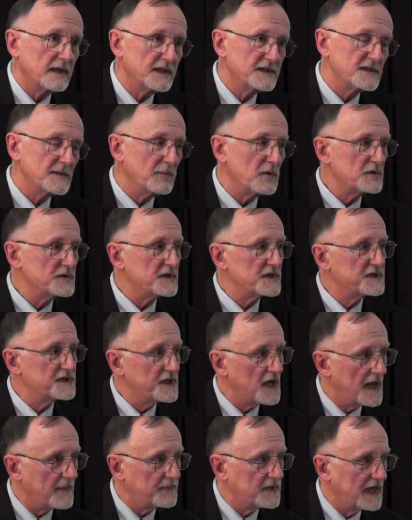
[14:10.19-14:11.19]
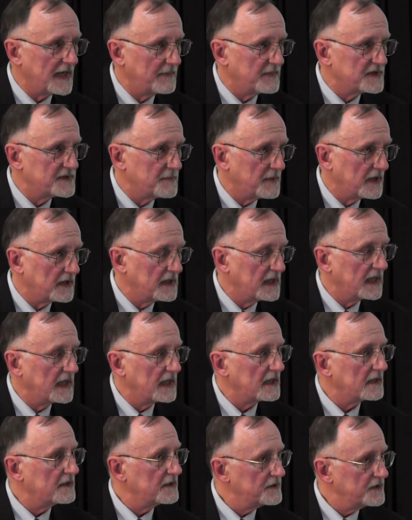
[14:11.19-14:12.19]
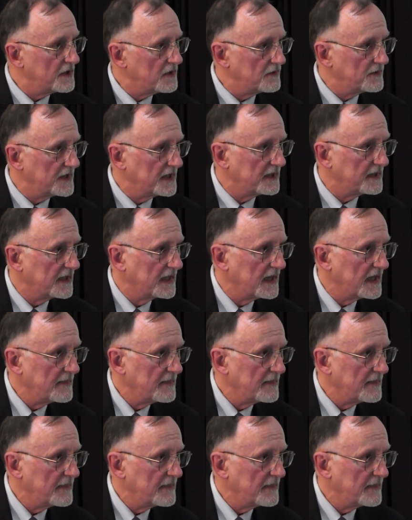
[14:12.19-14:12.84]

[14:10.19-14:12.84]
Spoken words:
It's supposed to stop diamond smuggling, and it condoned it